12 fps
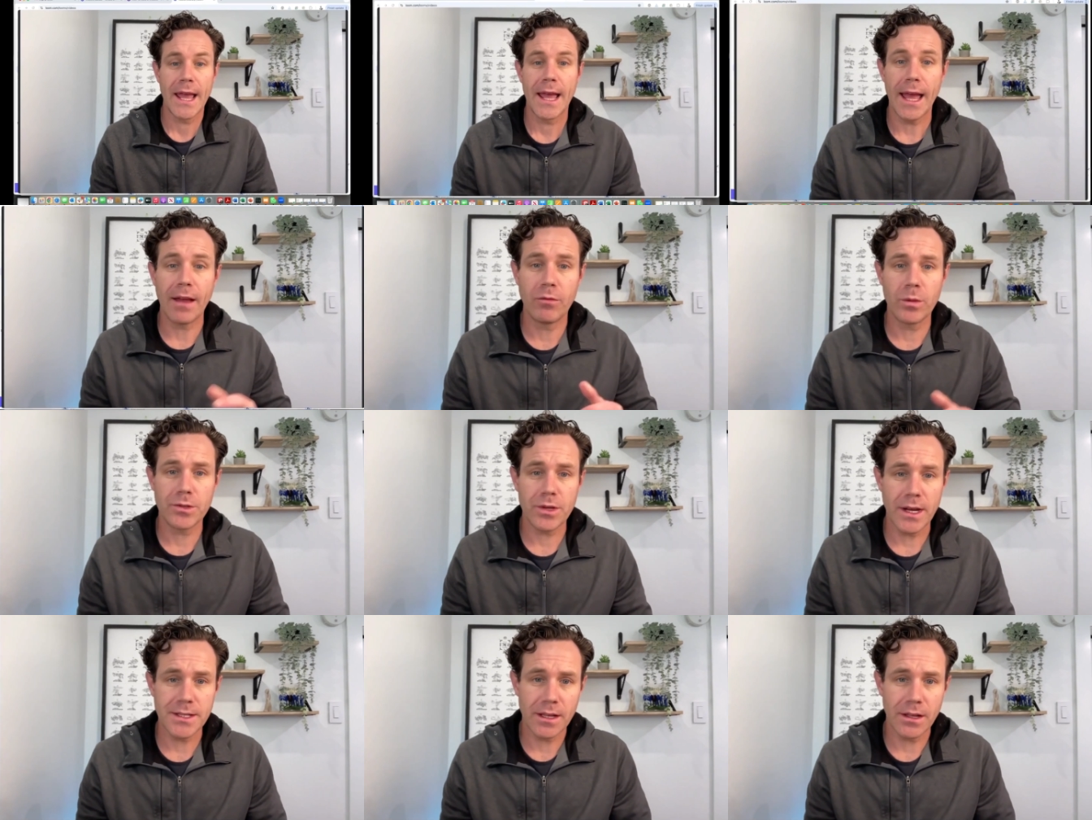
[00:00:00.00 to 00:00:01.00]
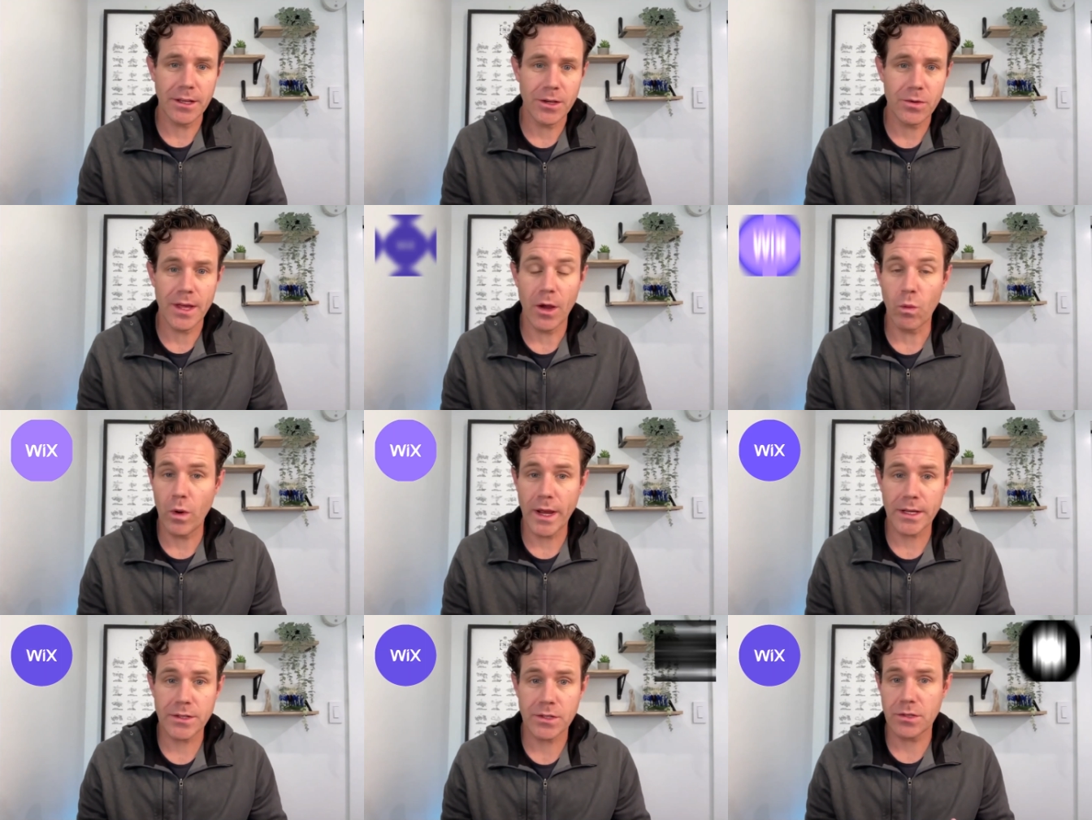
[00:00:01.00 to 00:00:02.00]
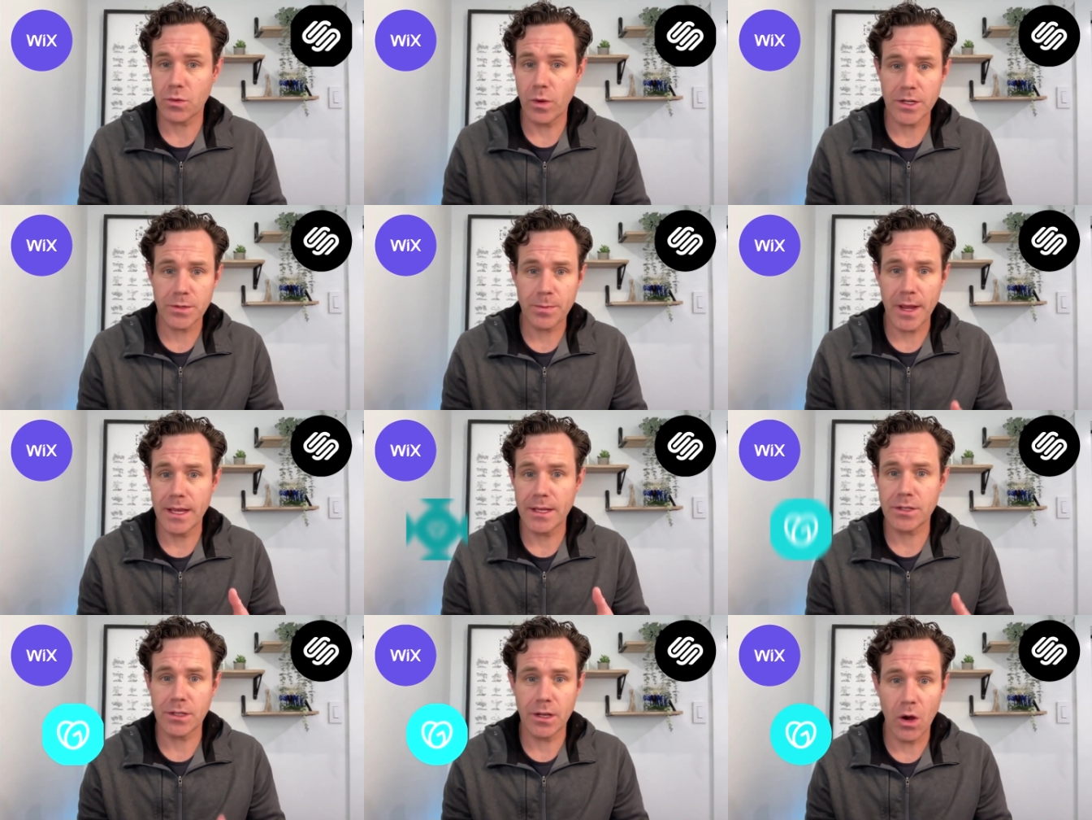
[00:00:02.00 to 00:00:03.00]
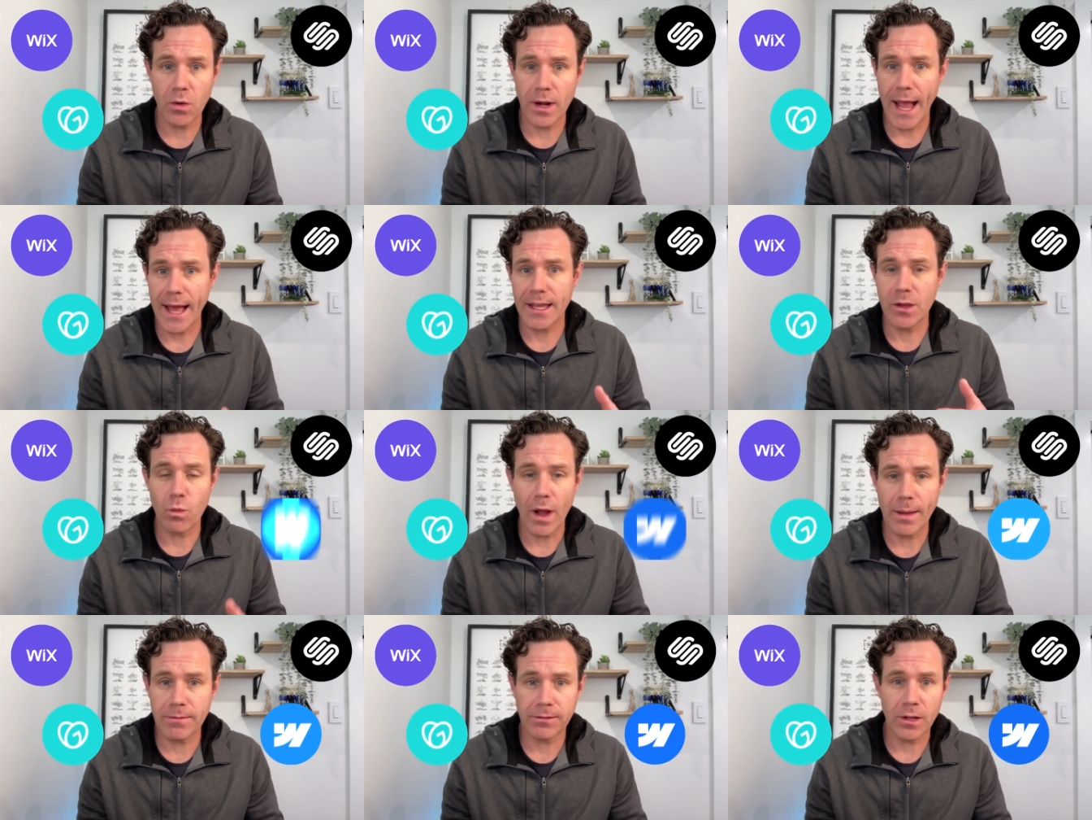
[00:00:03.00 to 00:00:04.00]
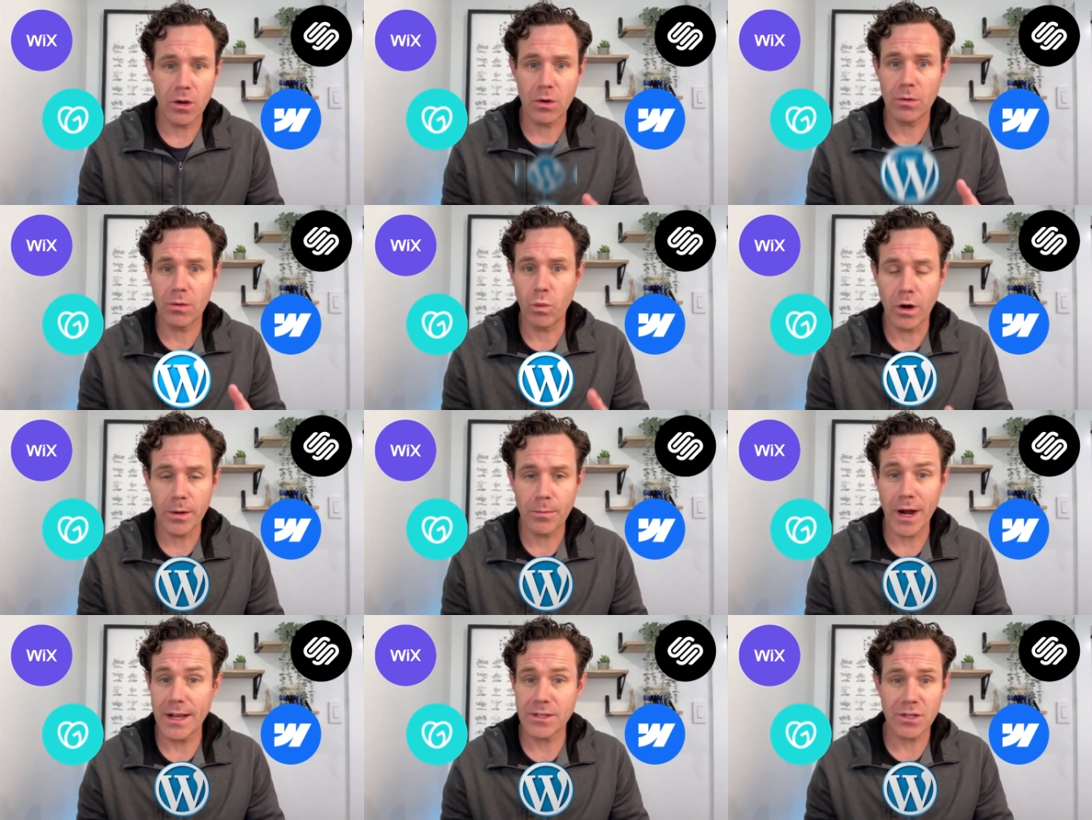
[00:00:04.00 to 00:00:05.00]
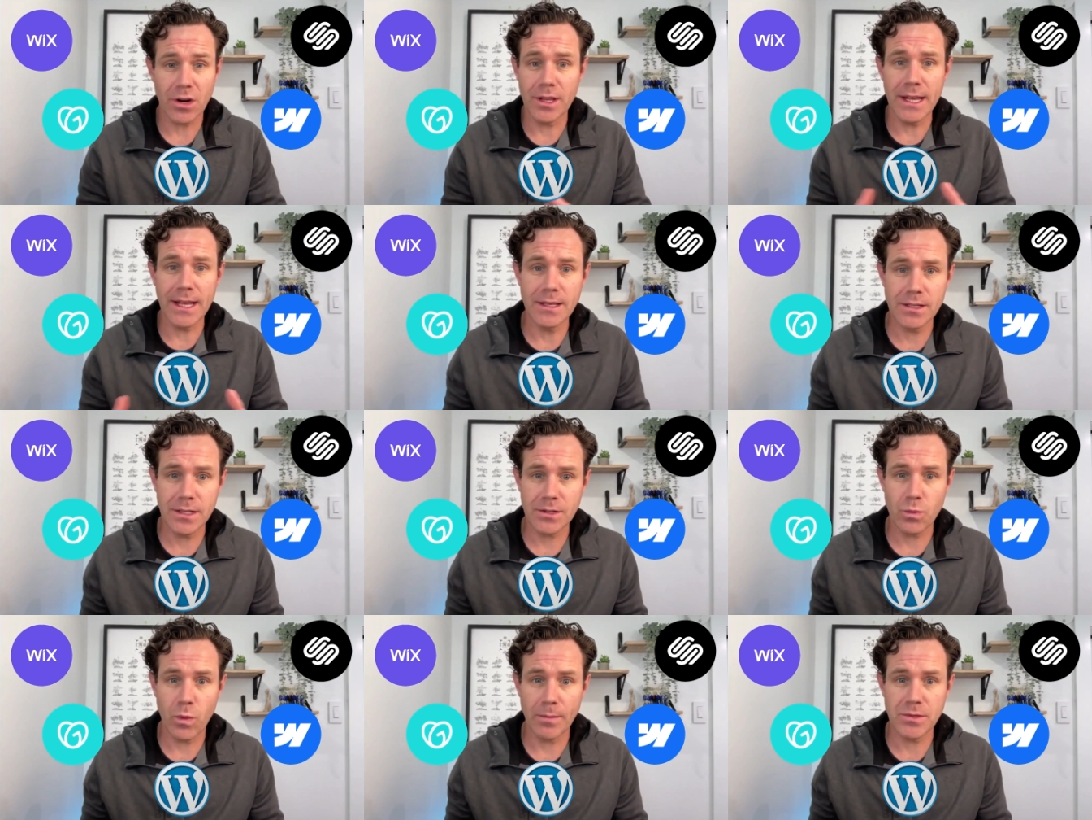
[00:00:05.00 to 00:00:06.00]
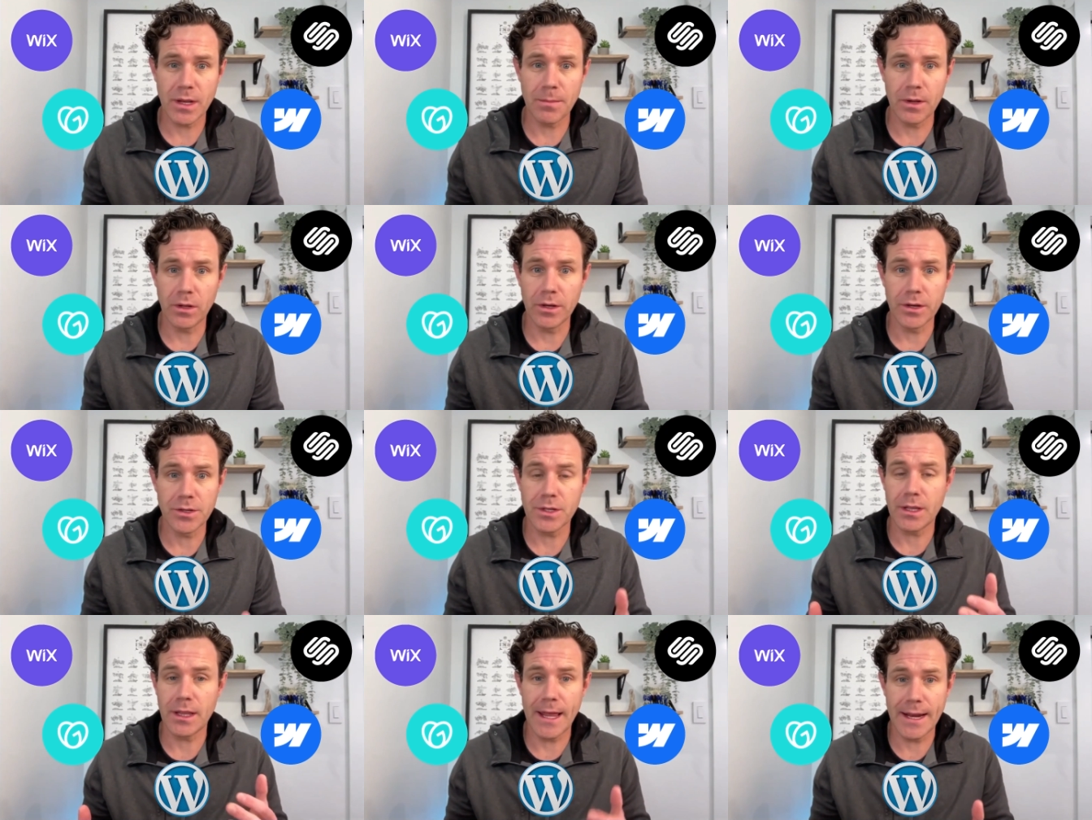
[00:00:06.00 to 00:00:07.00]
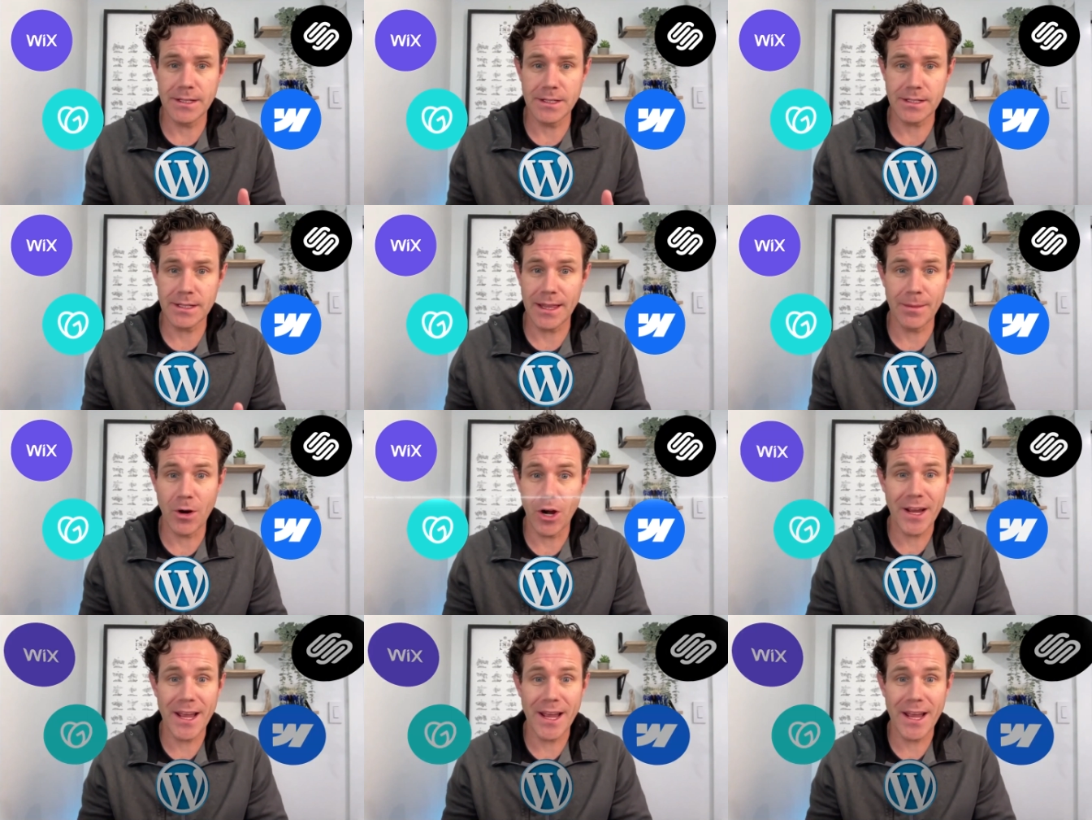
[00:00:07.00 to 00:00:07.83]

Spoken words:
Everyone tries telling you that Wix, Squarespace, GoDaddy, Webflow, WordPress are the easiest website builders that exist on the market, and